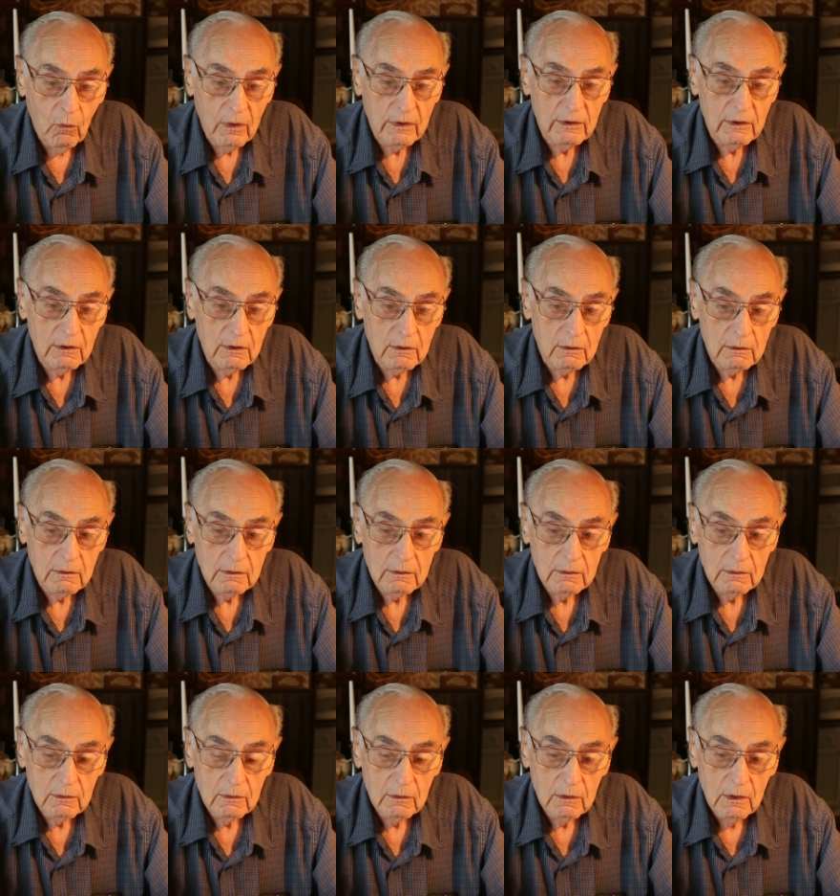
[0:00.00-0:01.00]
wonder
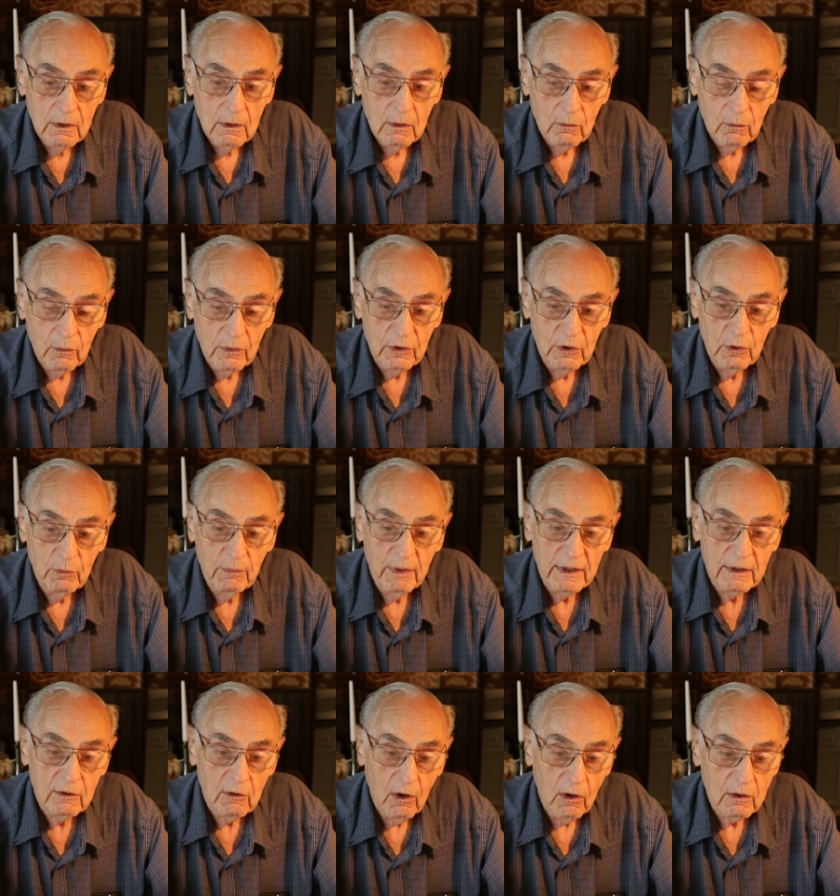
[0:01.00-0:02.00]
when you
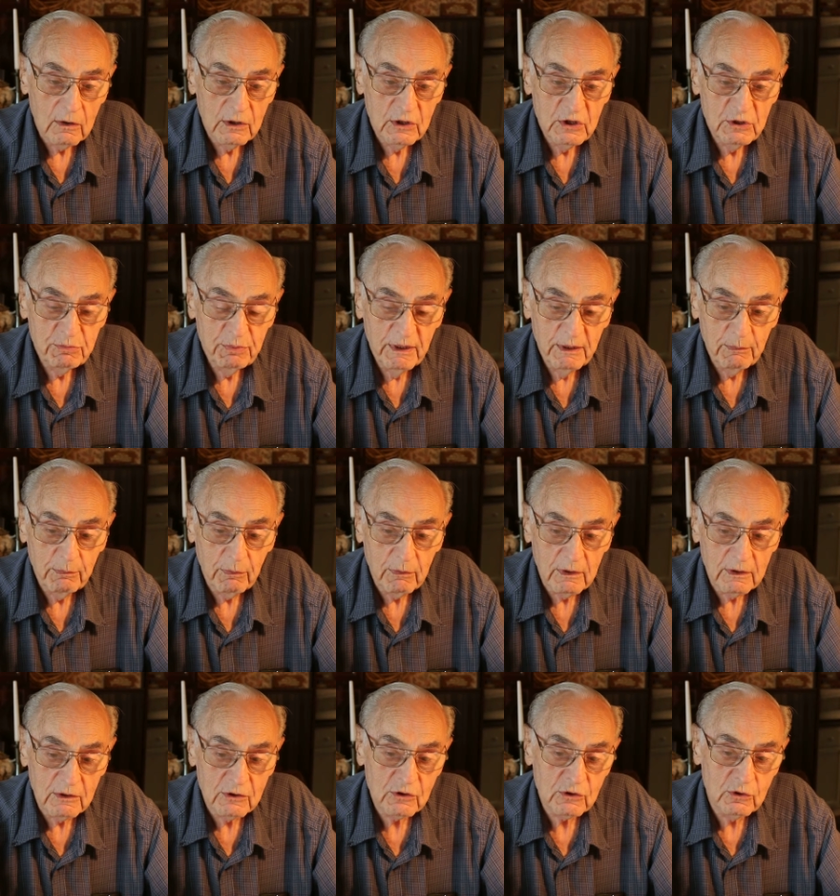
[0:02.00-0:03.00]
met all these
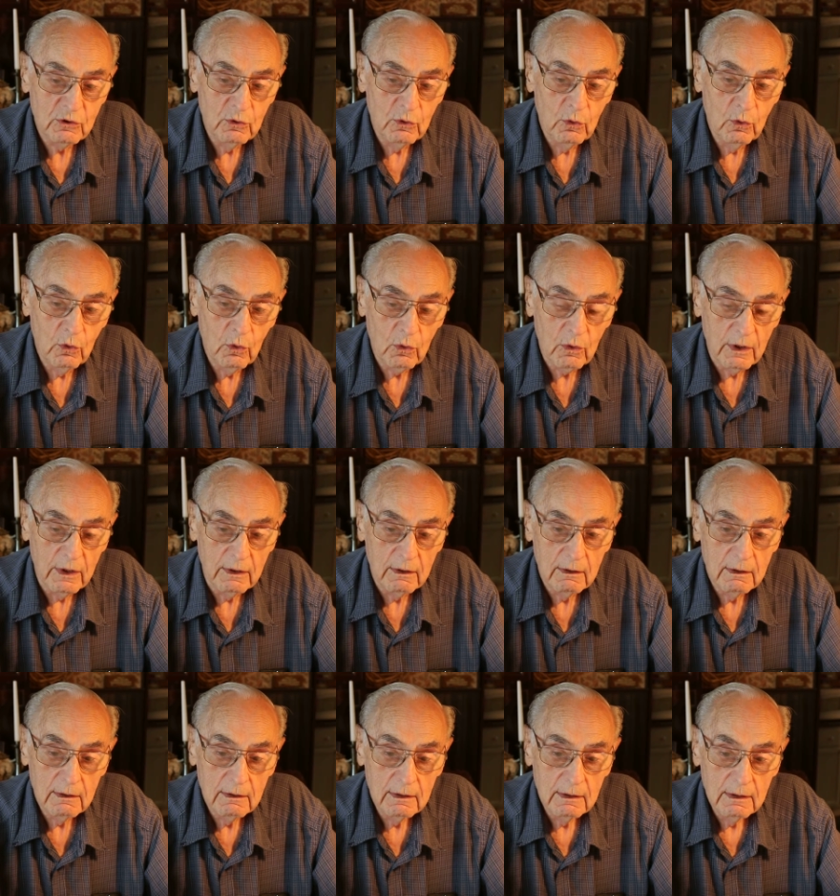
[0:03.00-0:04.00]
people in school
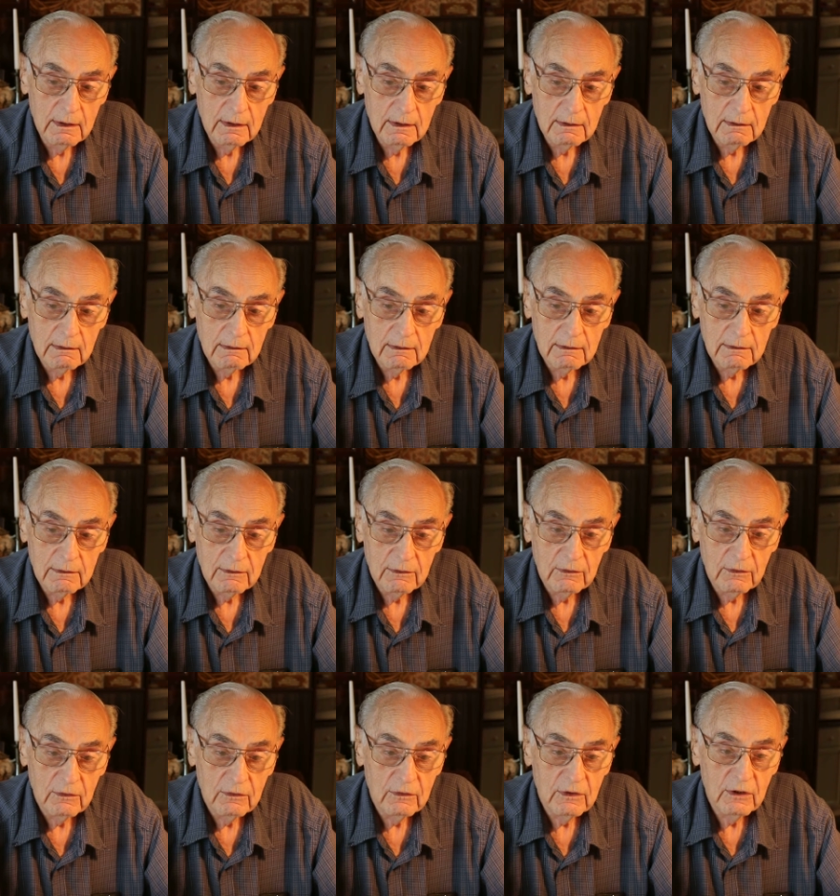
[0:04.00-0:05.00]
and
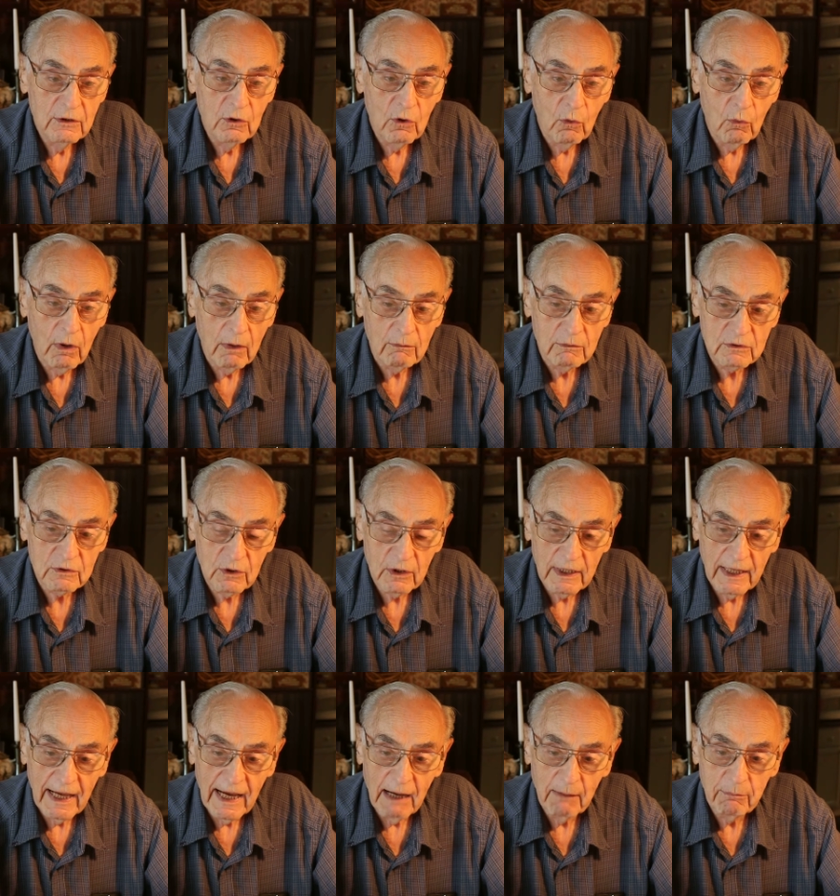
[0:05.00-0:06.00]
didn't know what was
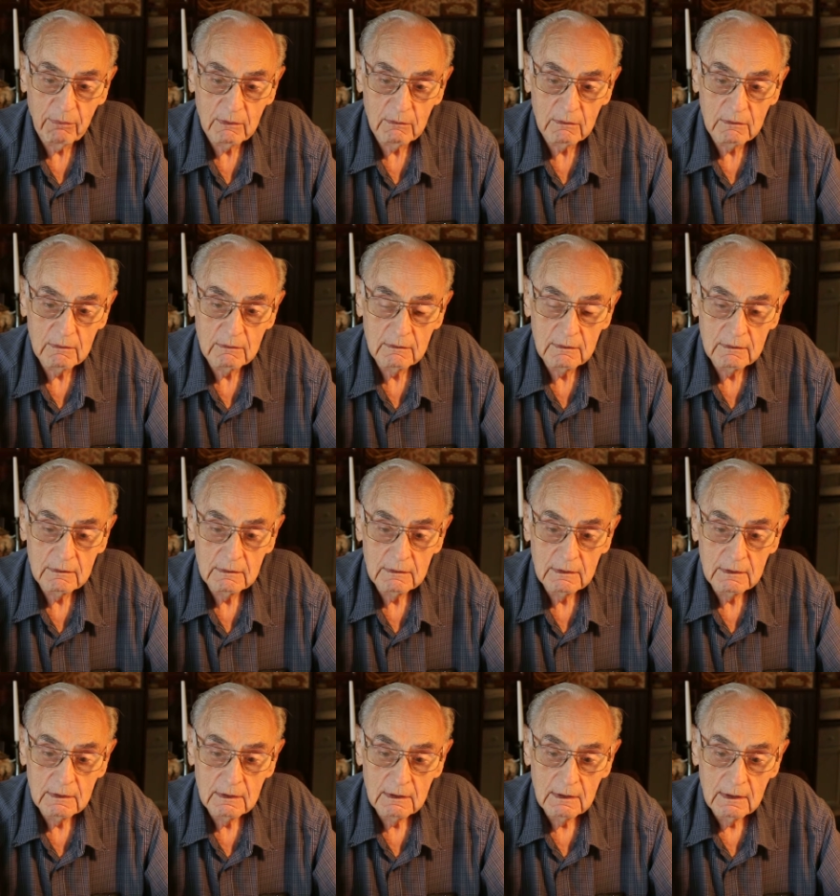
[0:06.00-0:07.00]
going to happen
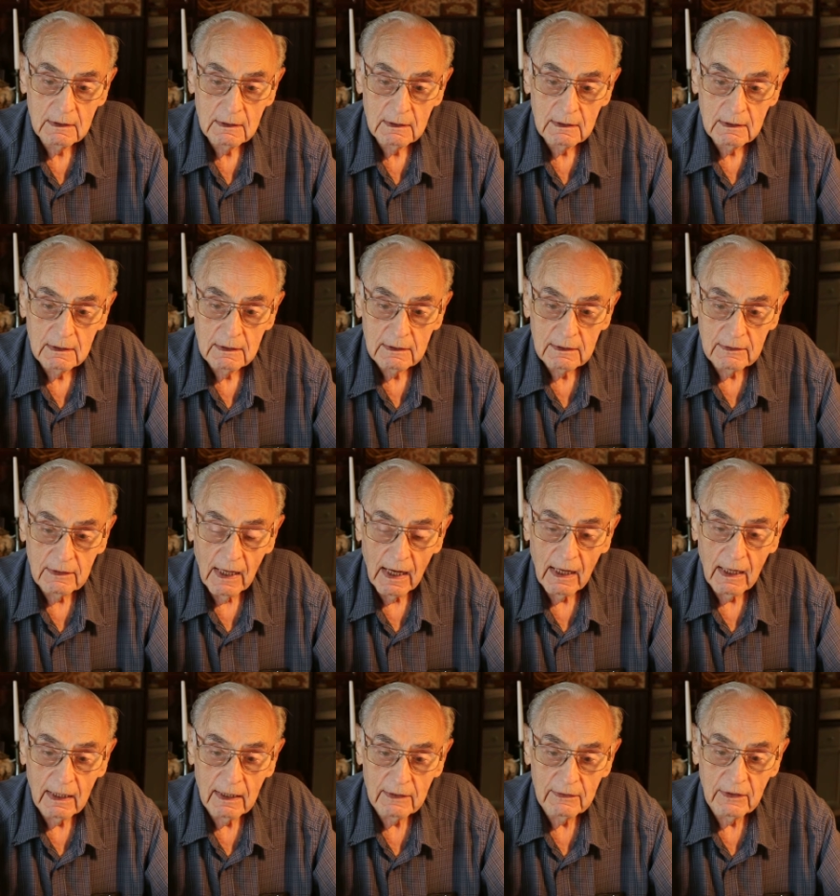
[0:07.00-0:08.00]

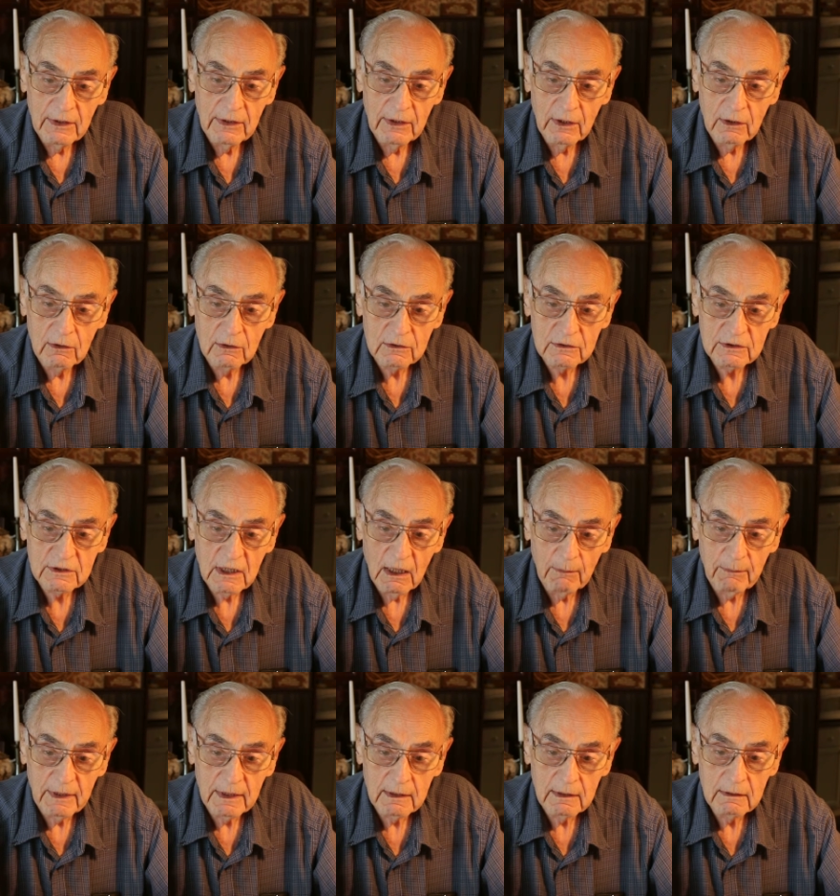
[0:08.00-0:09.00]
now in the years
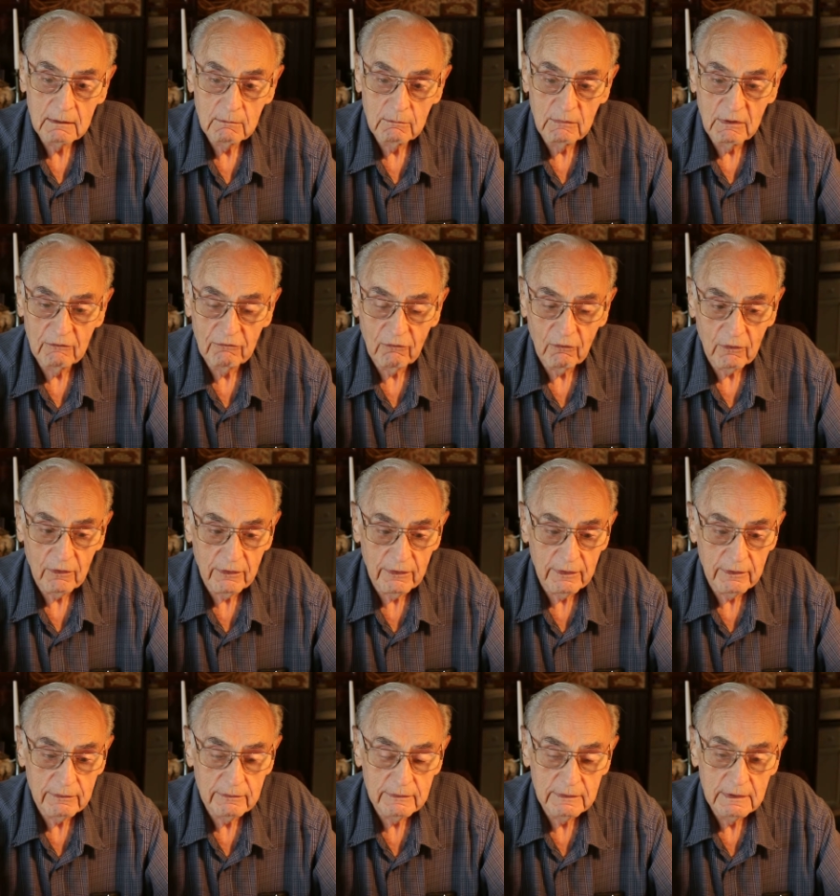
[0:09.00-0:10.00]
coming before
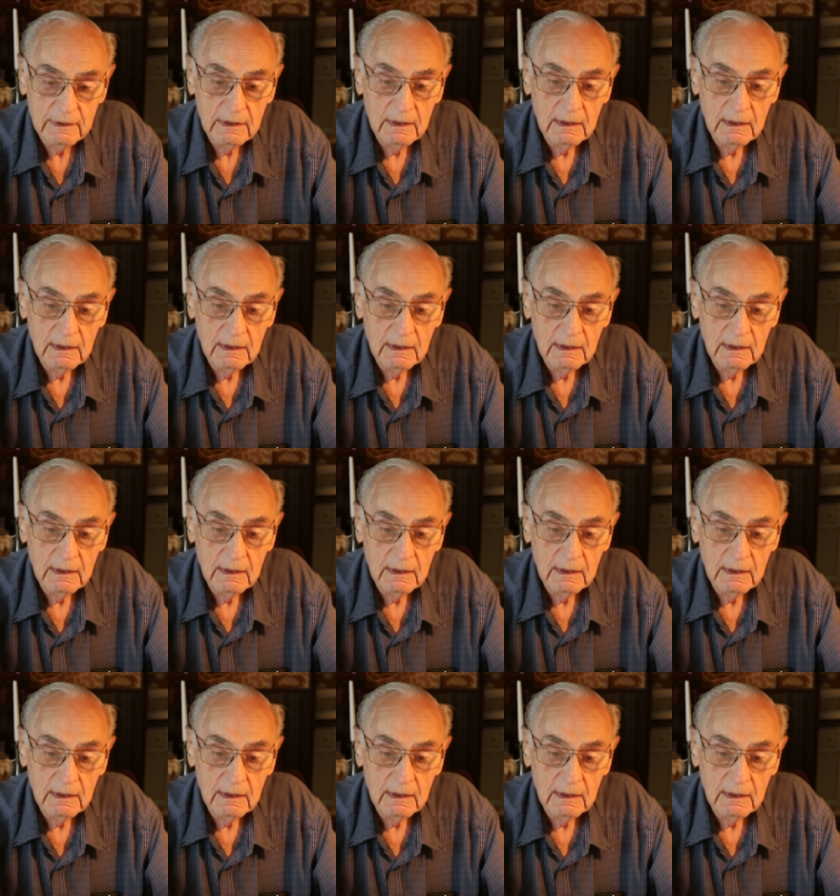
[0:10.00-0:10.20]
you.